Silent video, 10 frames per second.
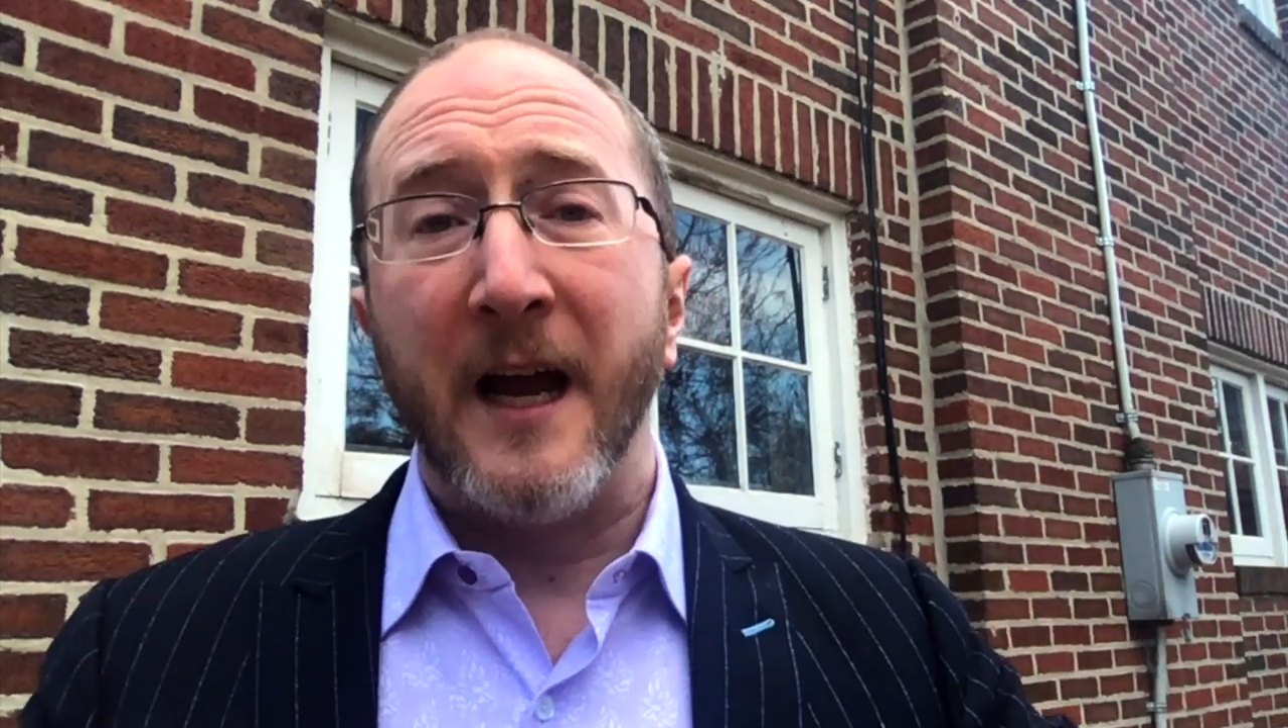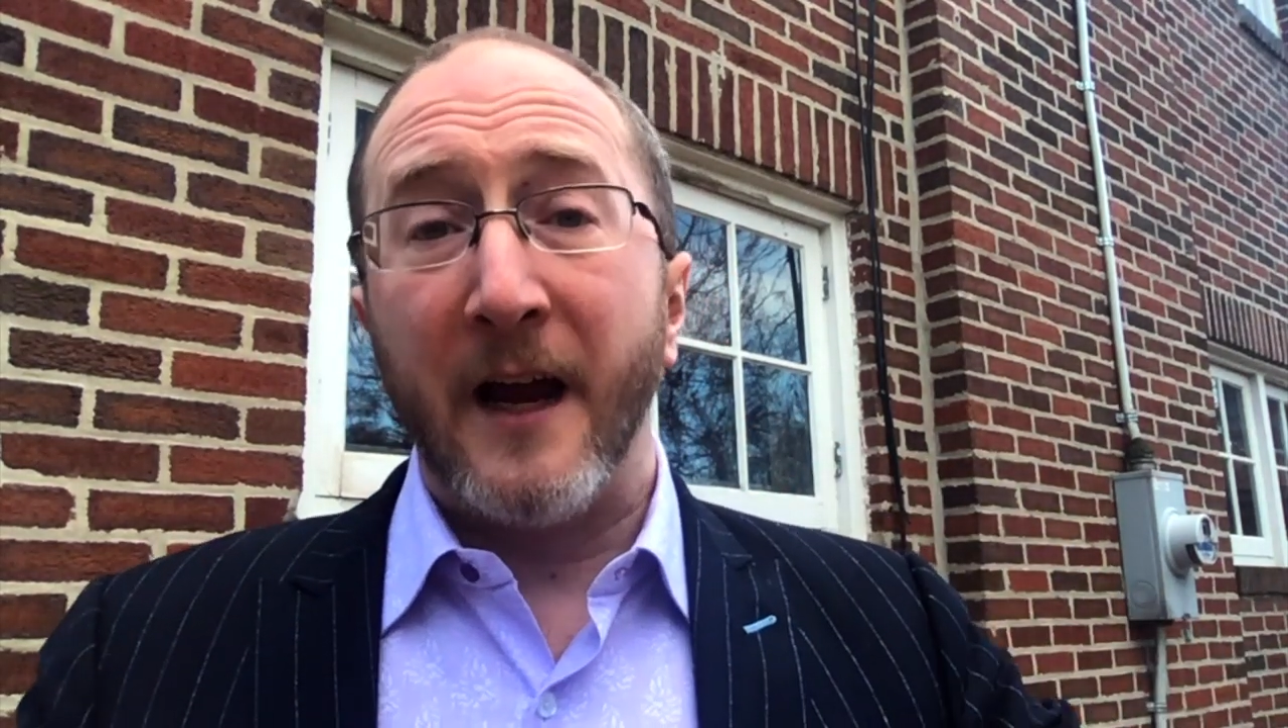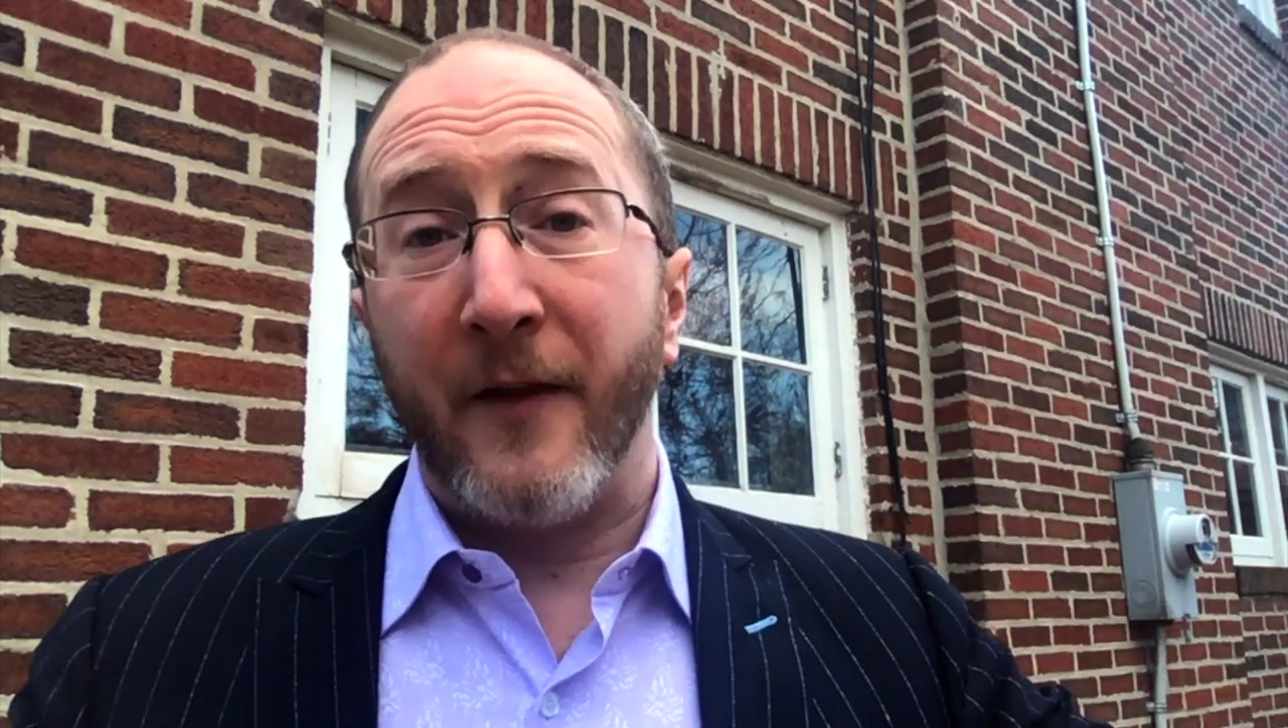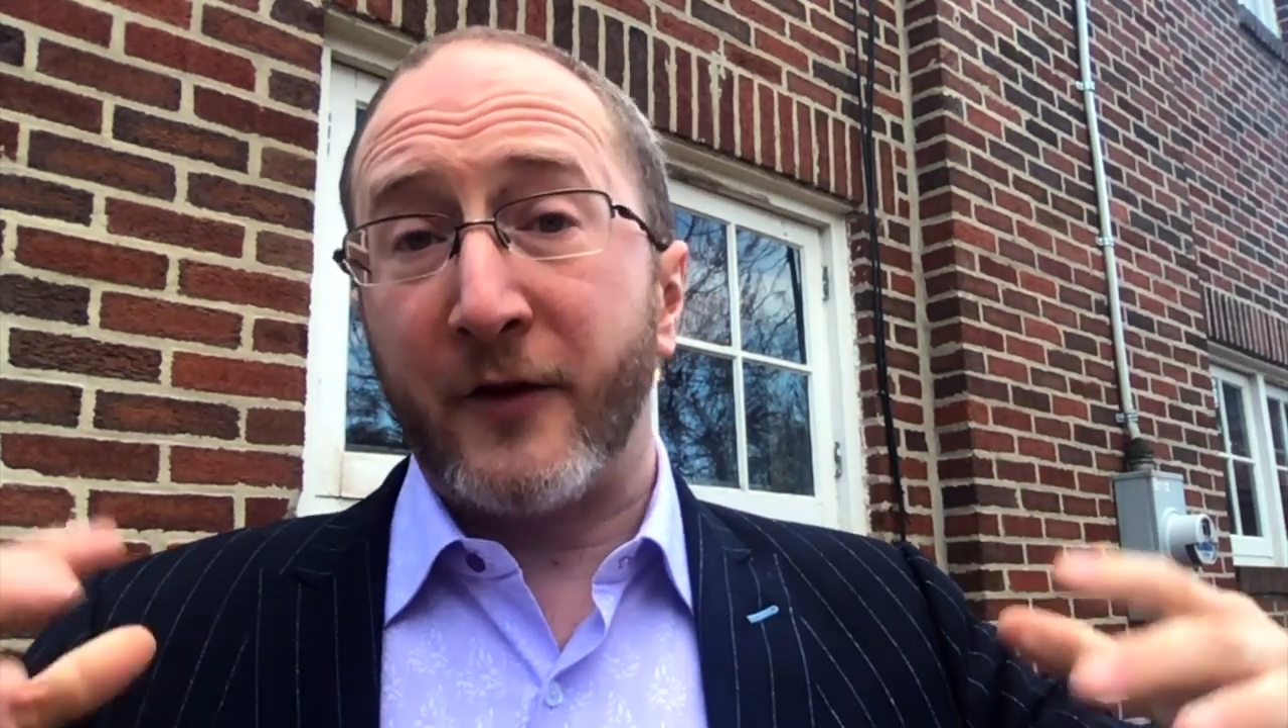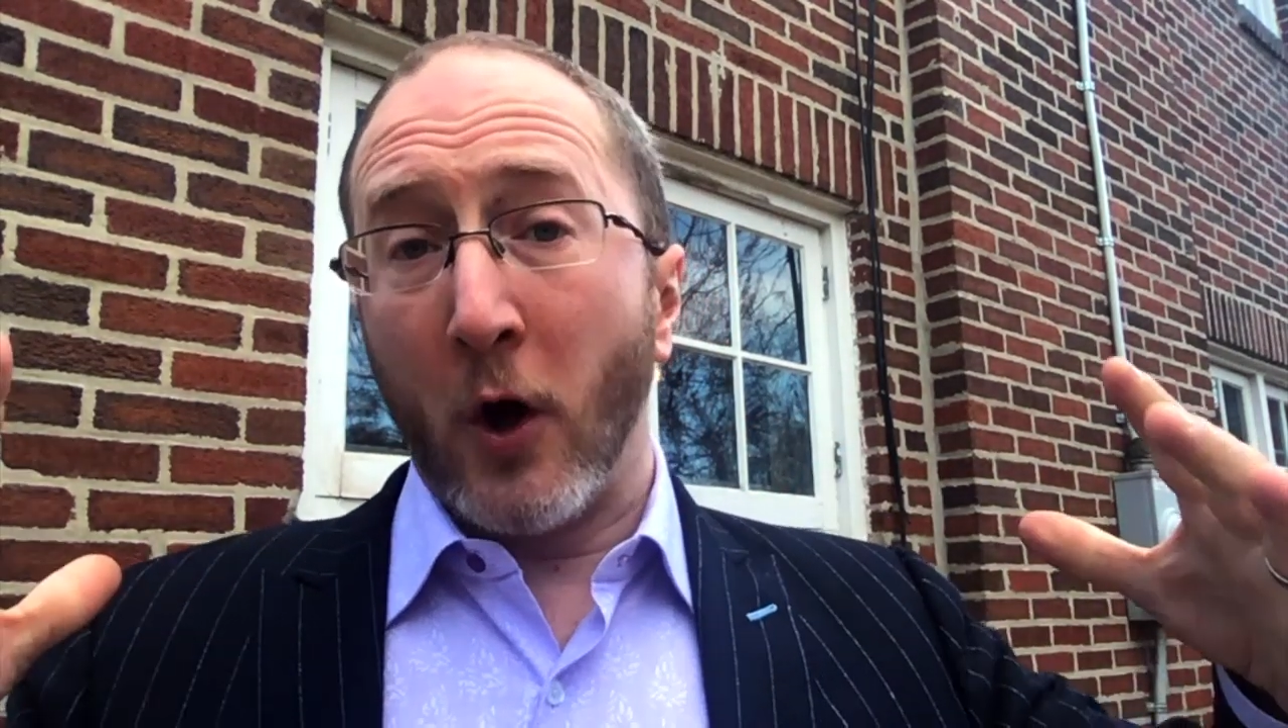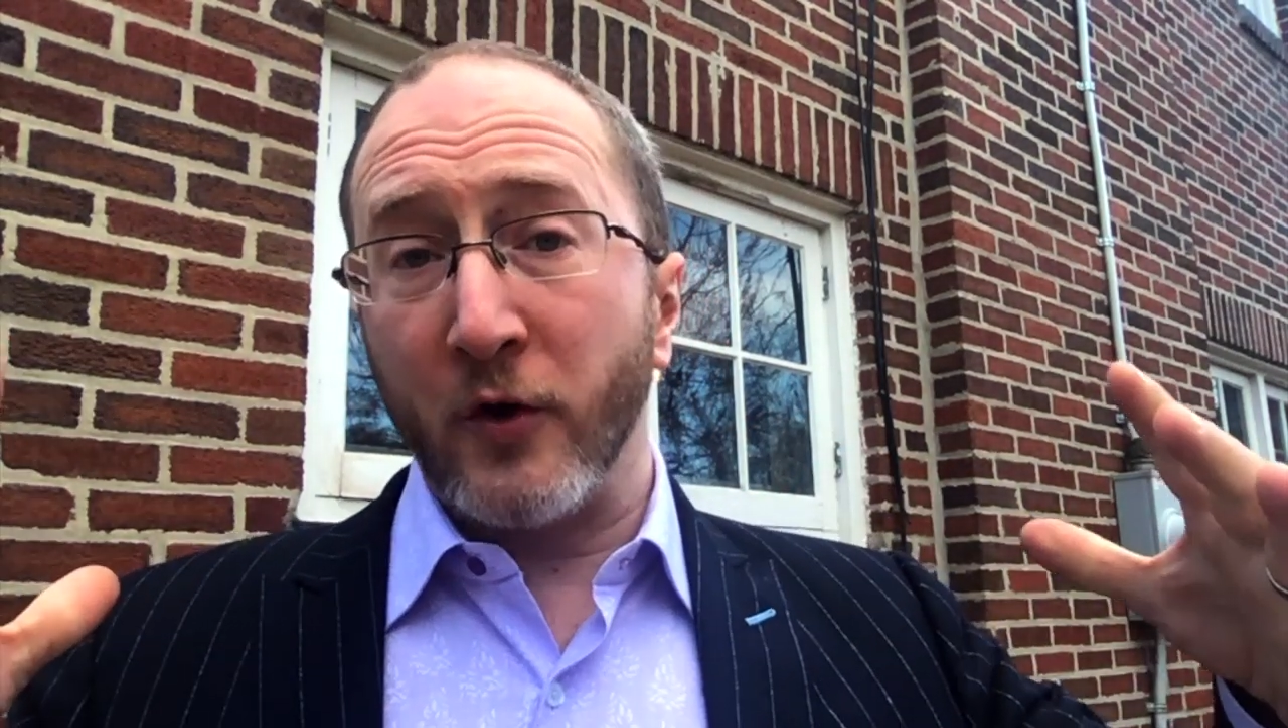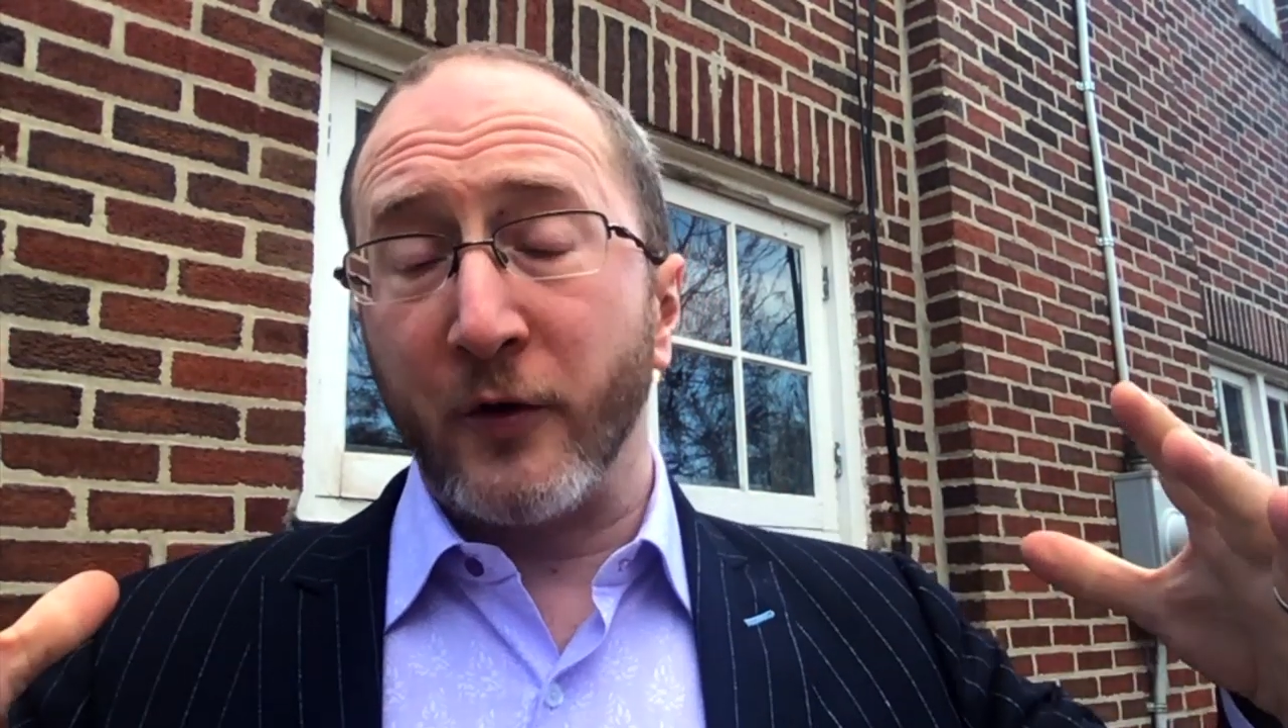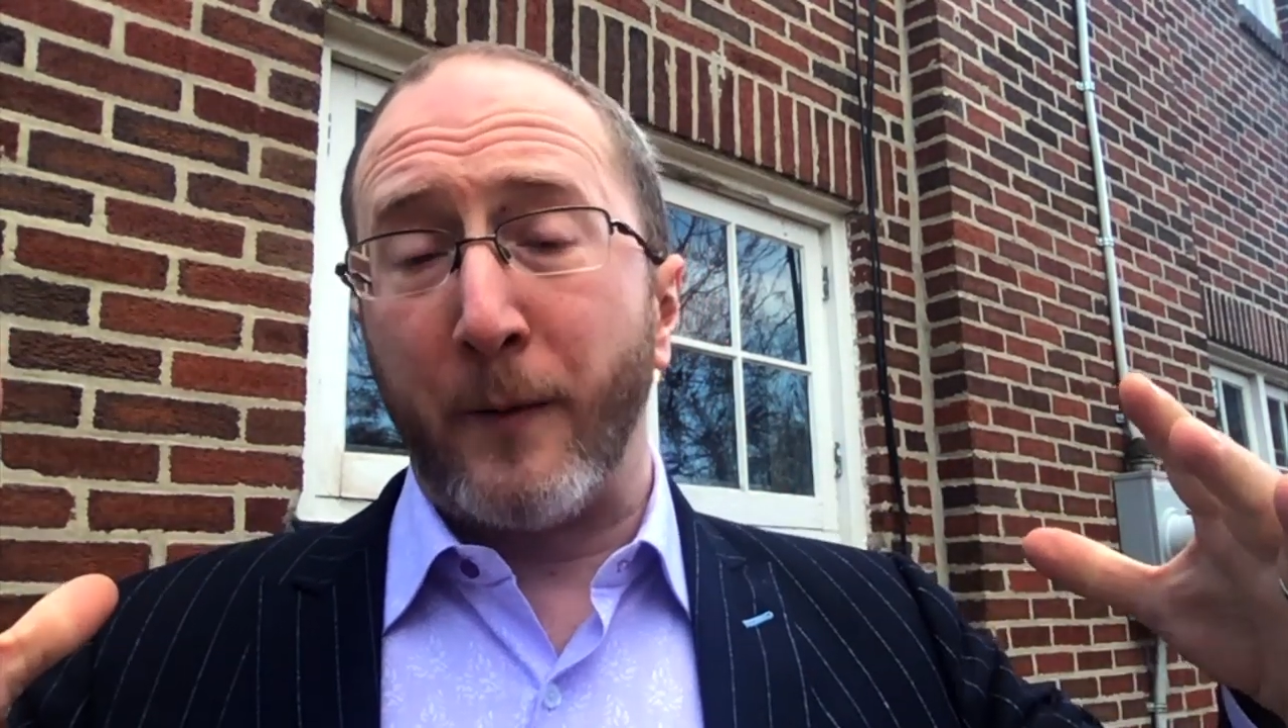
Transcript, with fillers: and the toes will